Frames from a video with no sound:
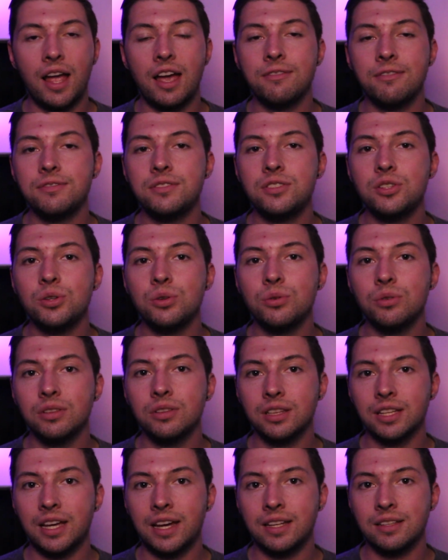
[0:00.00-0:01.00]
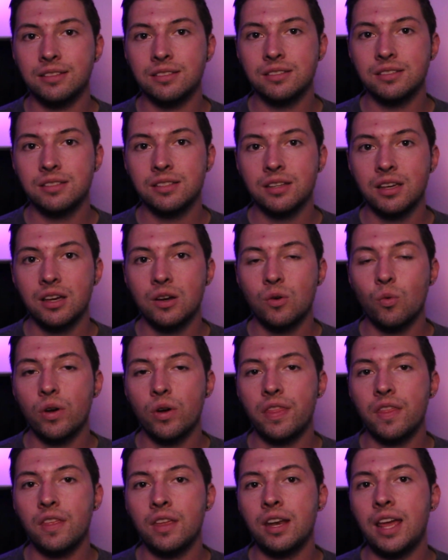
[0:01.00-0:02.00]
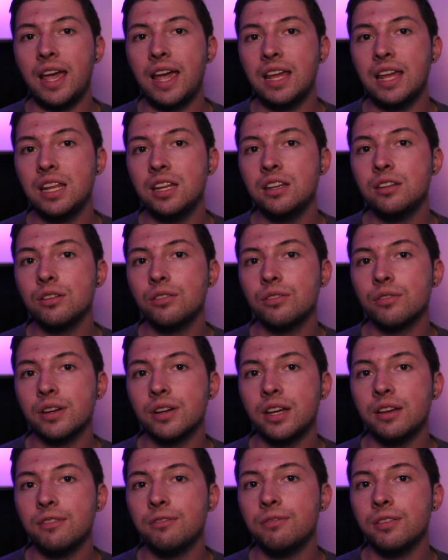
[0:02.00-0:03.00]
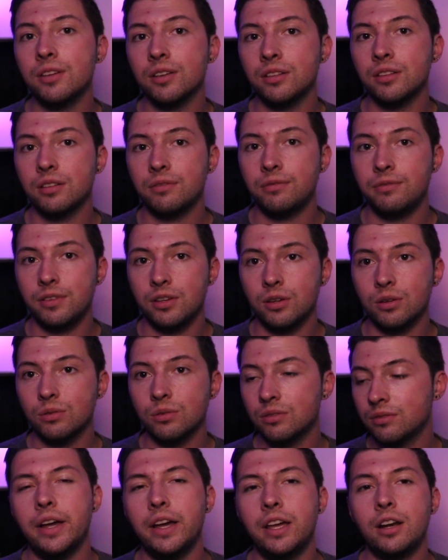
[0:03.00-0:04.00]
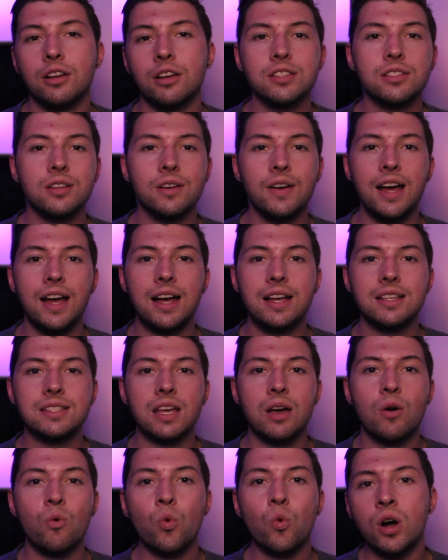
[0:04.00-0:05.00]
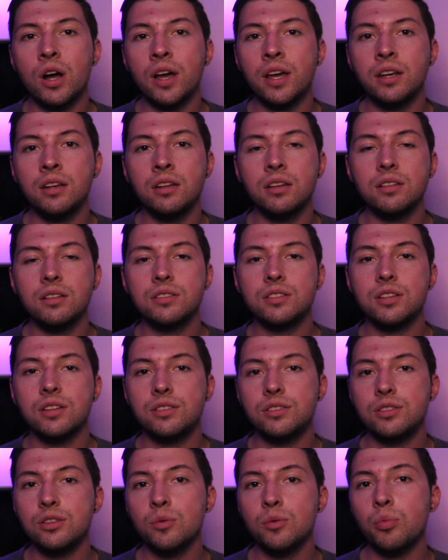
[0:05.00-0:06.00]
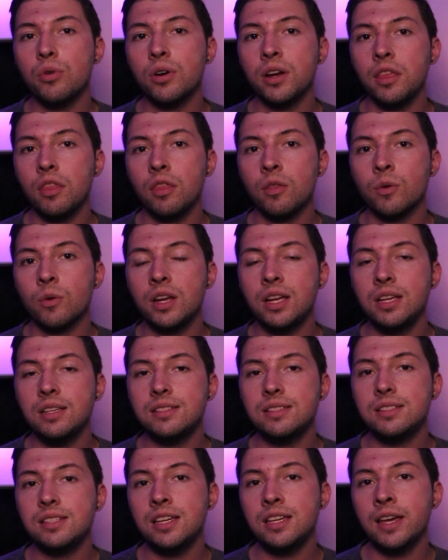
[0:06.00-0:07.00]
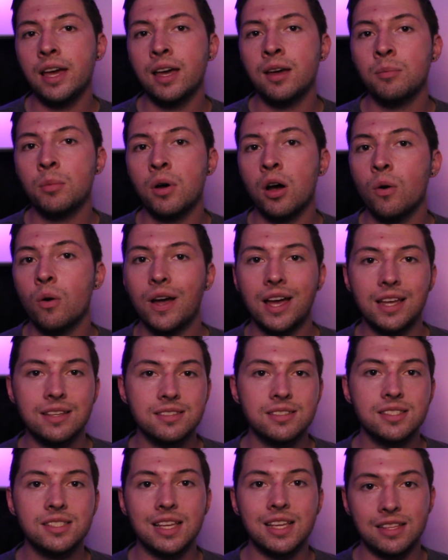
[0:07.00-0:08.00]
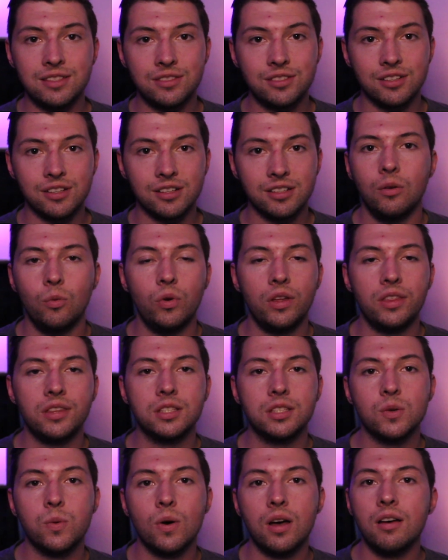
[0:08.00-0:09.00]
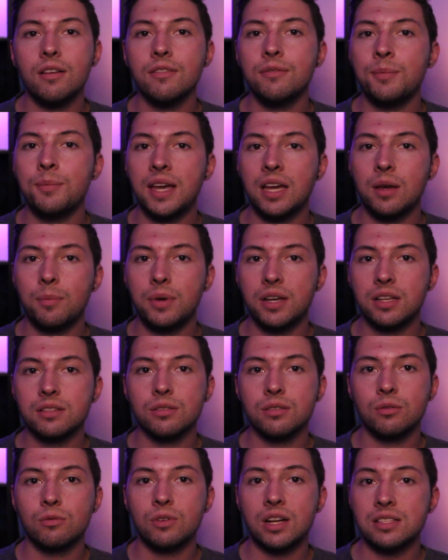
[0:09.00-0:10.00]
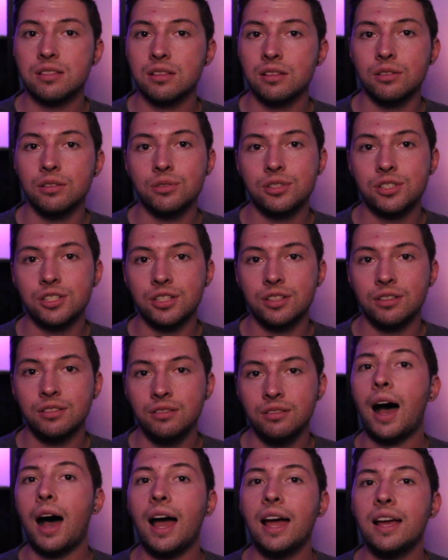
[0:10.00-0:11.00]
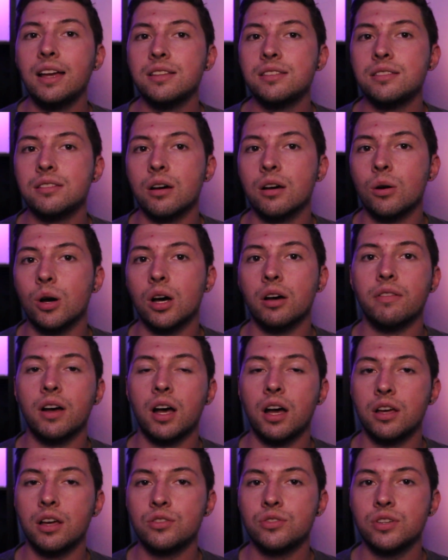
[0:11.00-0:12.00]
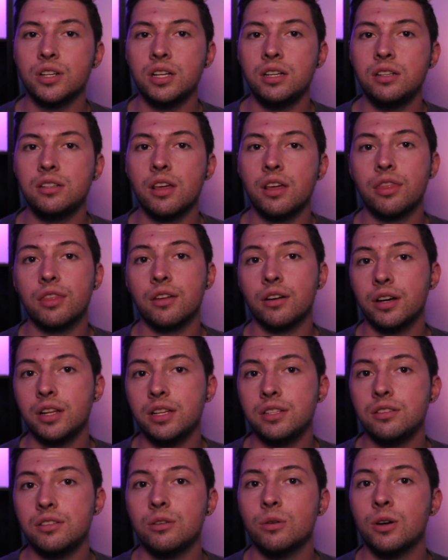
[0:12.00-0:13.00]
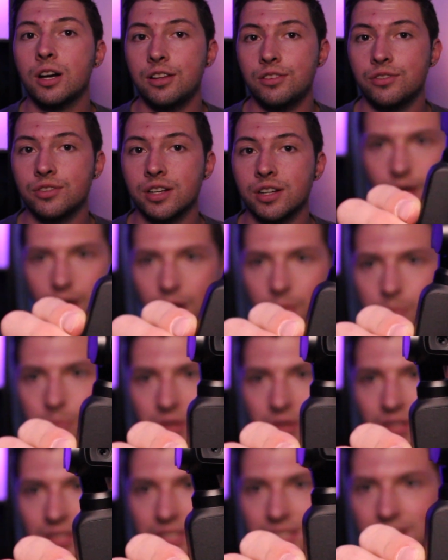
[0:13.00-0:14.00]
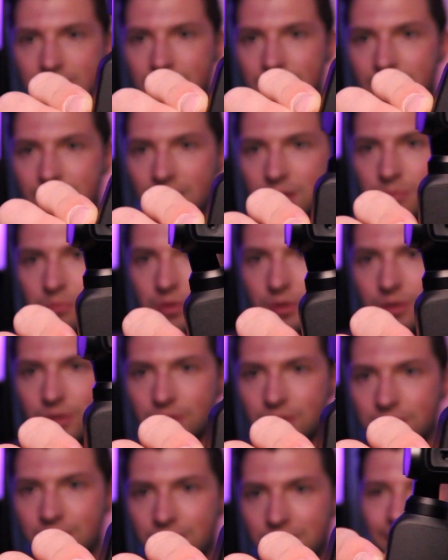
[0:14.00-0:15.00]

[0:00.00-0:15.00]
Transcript: f2 lens with an 80-degree field of view. It also has a 1 to 2.3 CMOS sensor with 12 megapixel resolution, ISO of 100 to 3200, a built-in gimbal.